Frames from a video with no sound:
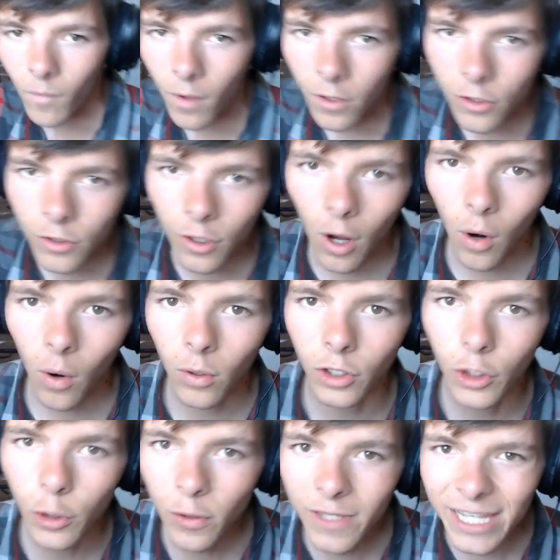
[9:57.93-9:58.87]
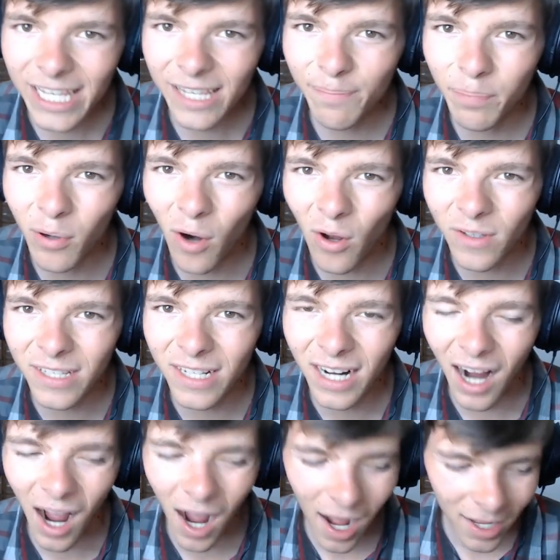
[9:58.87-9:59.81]
So use these pros and
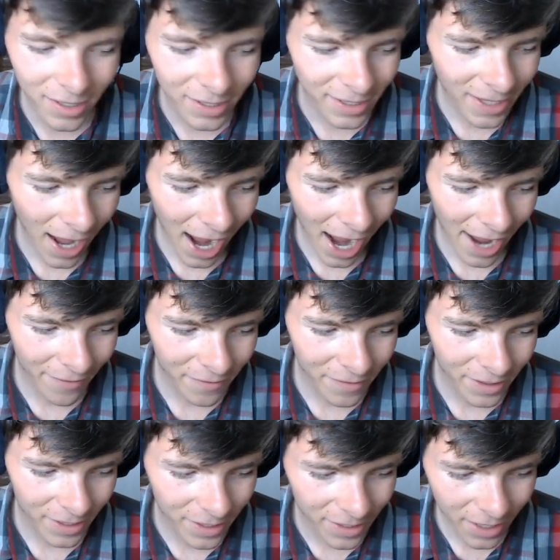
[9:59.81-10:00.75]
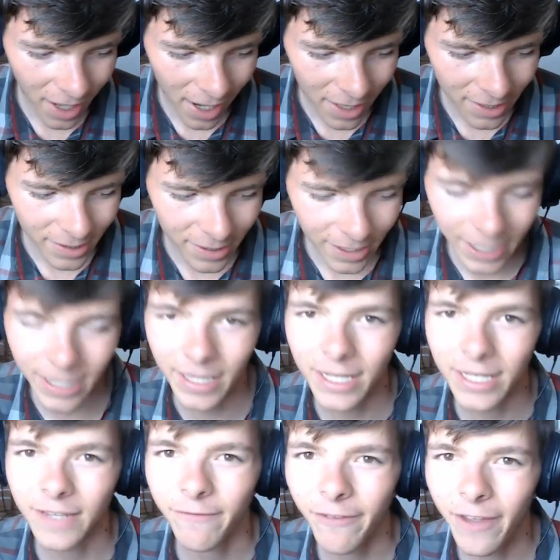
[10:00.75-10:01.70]
cons that I've discussed in
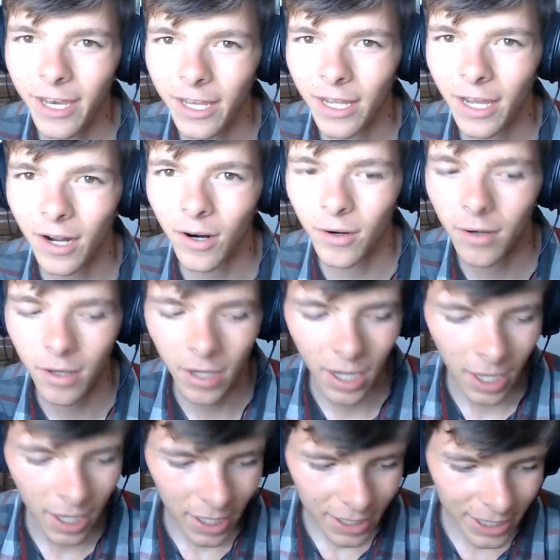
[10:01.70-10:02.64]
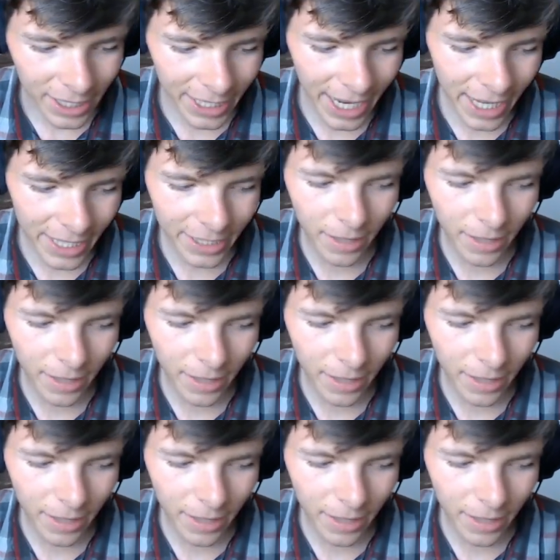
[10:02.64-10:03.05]
this video to get the